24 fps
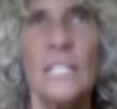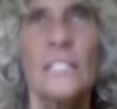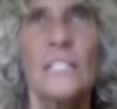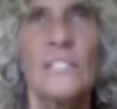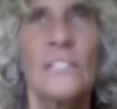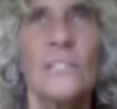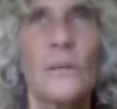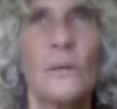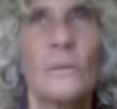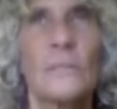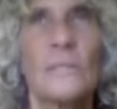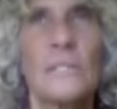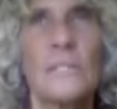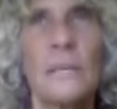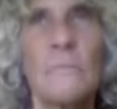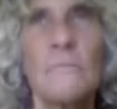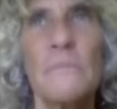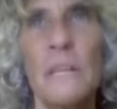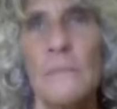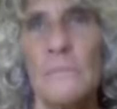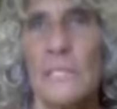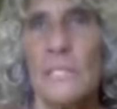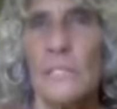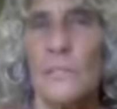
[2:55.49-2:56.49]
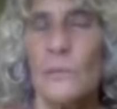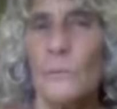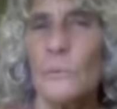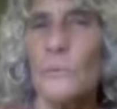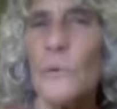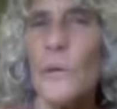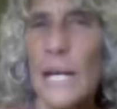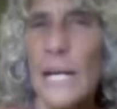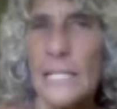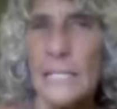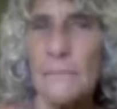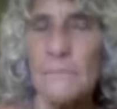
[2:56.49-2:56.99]
So sometimes it's a
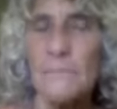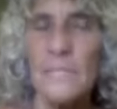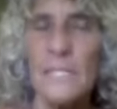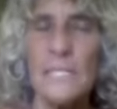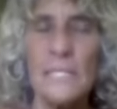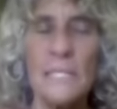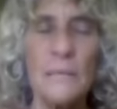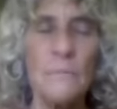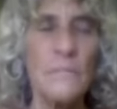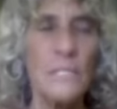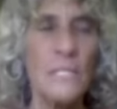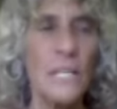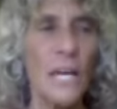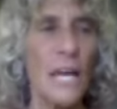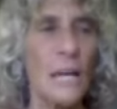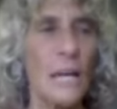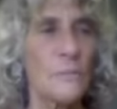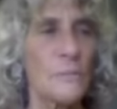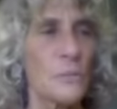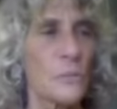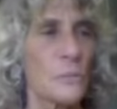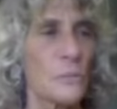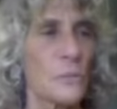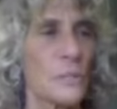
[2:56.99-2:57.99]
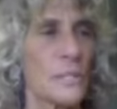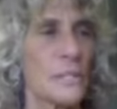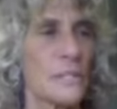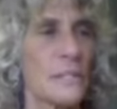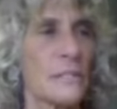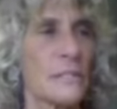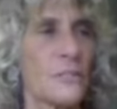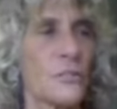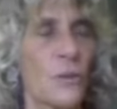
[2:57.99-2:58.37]
what. Sometimes we